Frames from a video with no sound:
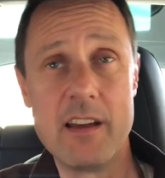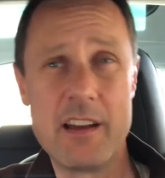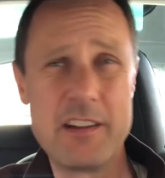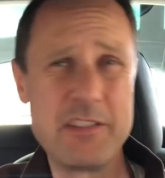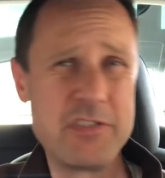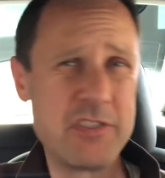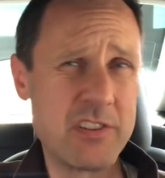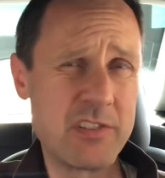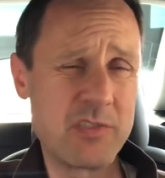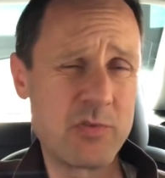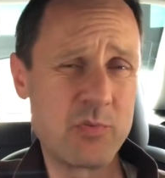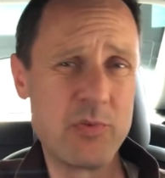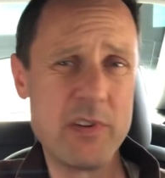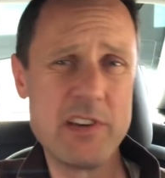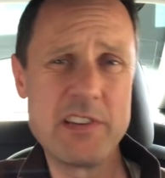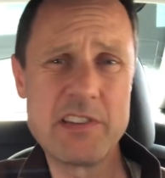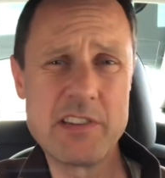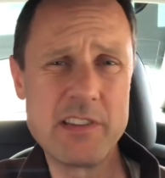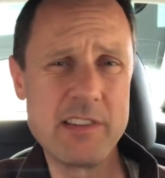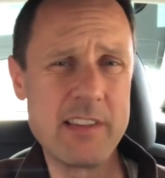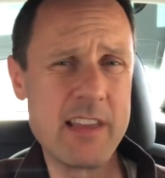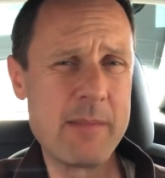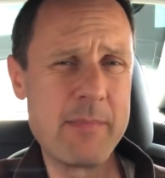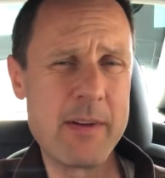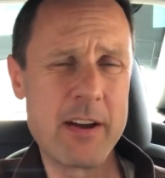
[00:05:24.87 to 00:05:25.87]
just
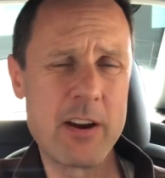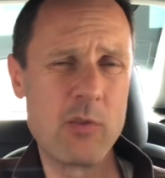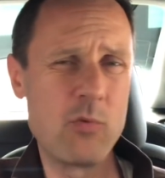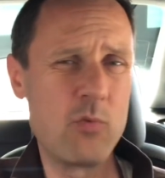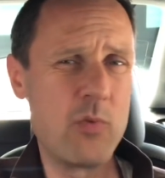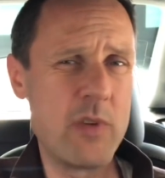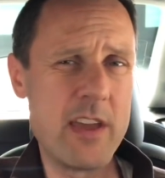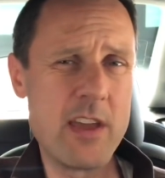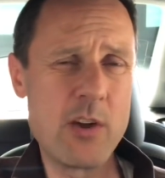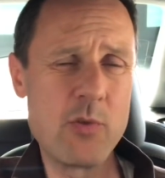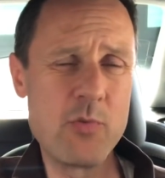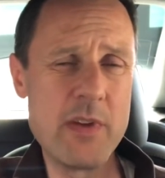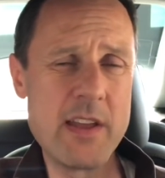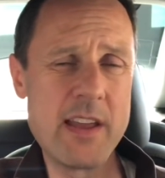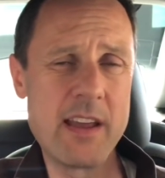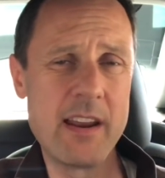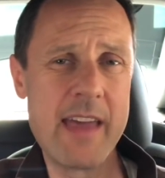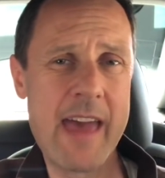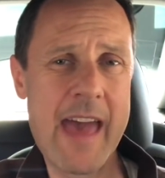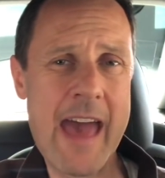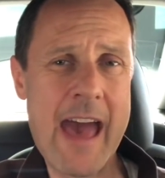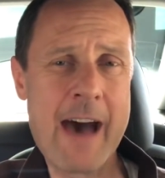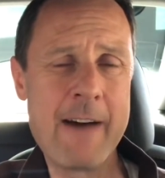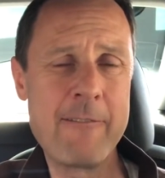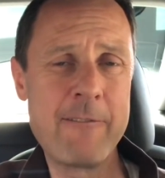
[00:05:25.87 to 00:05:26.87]
recently, about a week and a
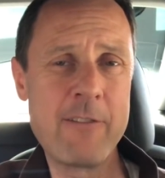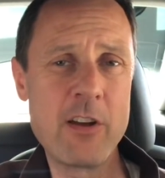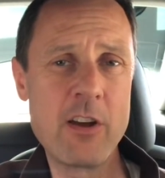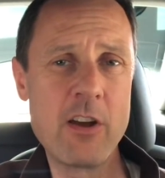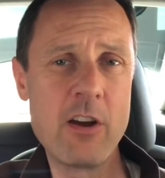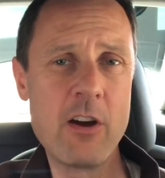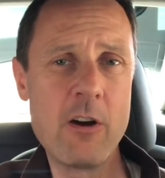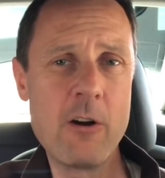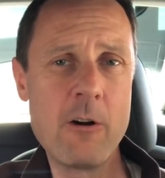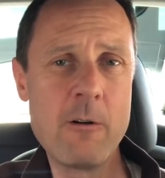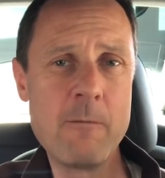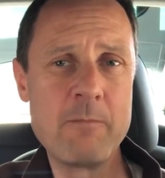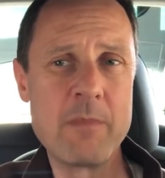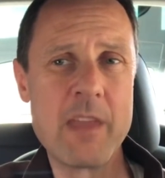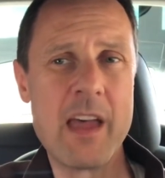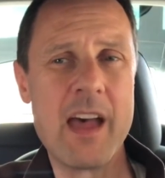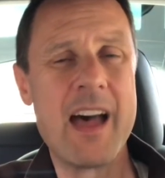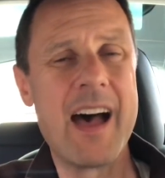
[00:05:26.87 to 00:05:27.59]
half ago,